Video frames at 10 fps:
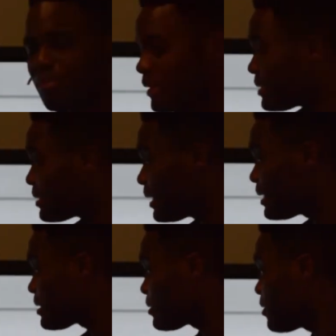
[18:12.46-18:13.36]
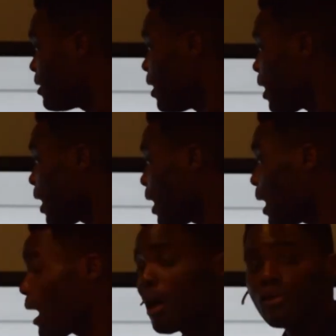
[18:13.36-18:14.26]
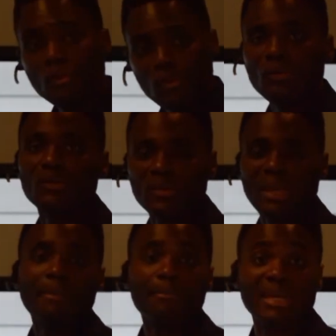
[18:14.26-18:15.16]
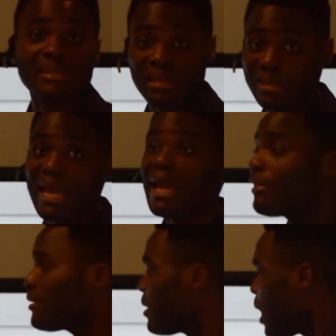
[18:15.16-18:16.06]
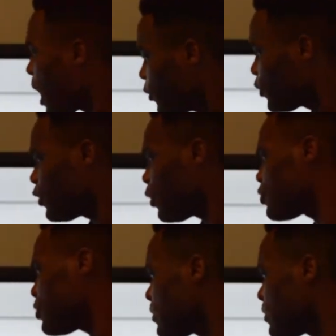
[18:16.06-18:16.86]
be deleted as soon as the meeting's ended. And you can also